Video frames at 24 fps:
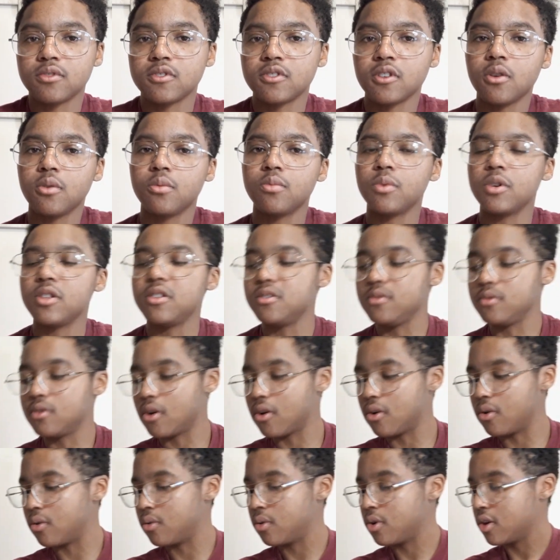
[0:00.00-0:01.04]
So when you
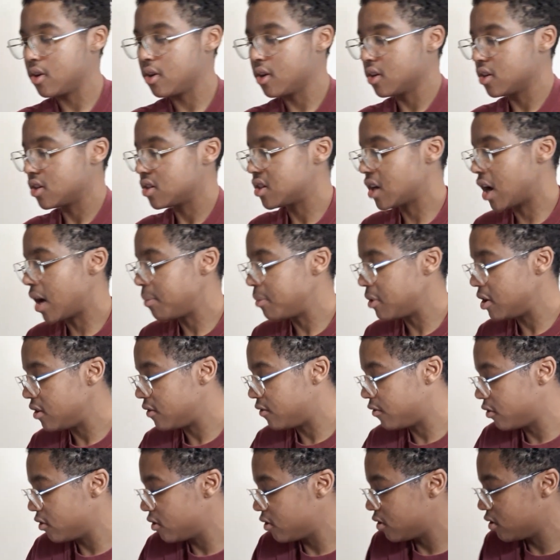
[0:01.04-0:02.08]
go shopping
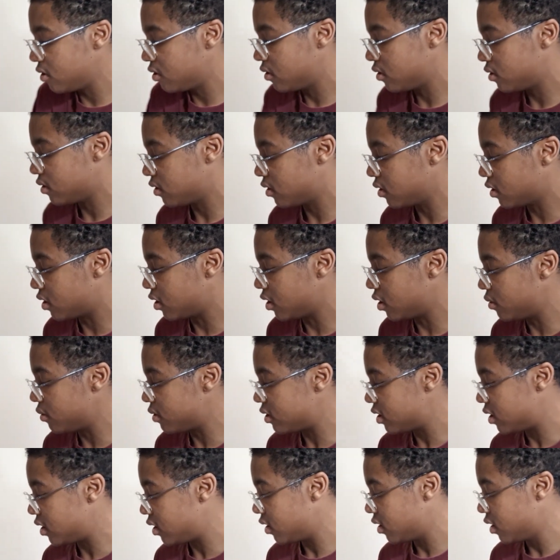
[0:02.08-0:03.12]
for the
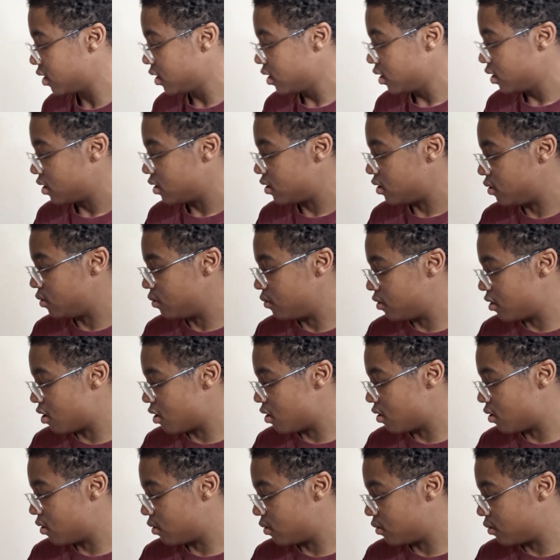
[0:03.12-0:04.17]
clothing, you
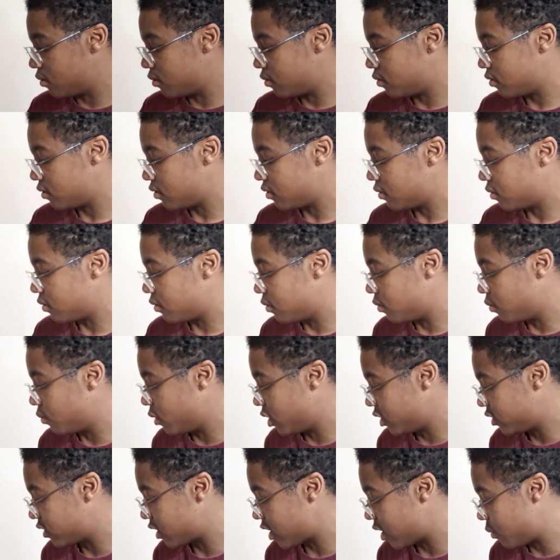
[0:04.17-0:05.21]
know
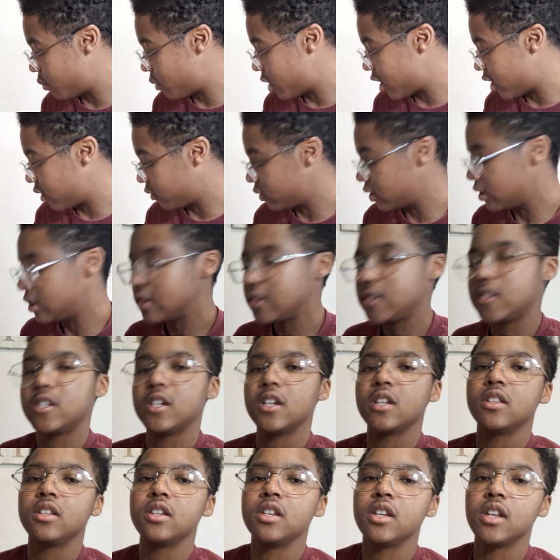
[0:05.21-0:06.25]
what they wear
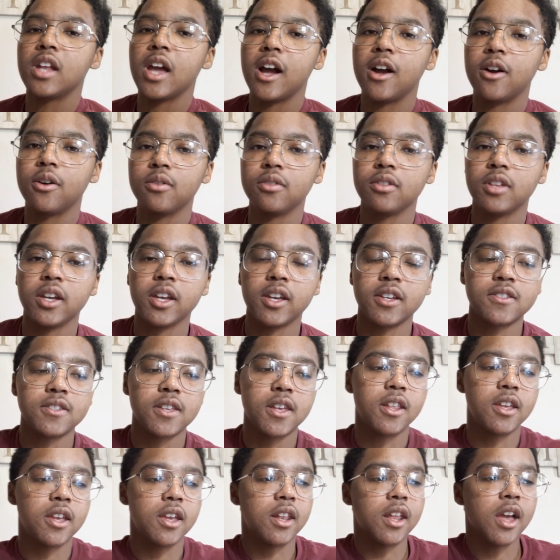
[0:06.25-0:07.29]
realistically, and how, like I
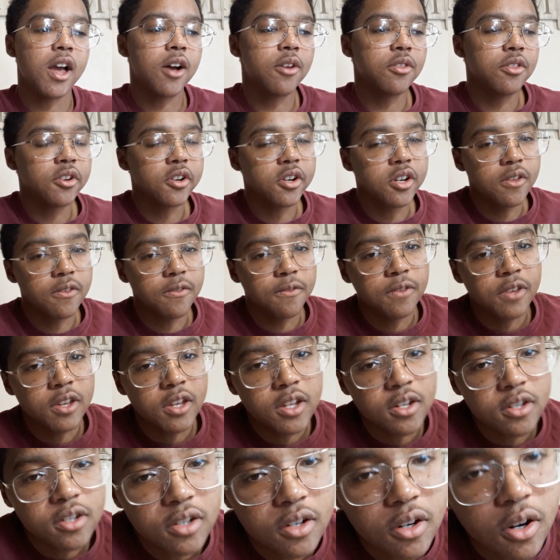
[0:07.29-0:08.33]
said again, how they're going to fit
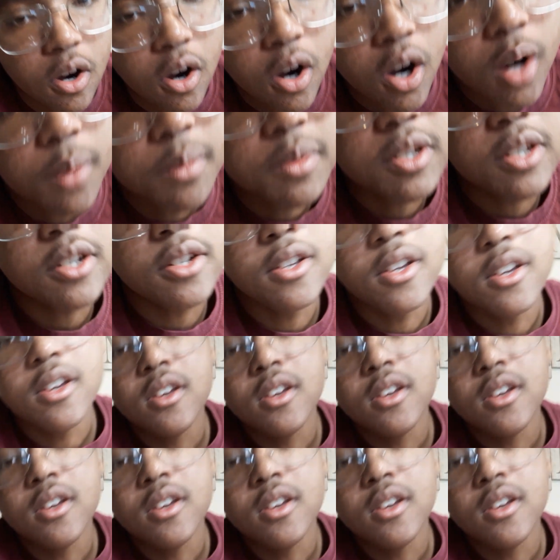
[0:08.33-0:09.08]
into your arms, and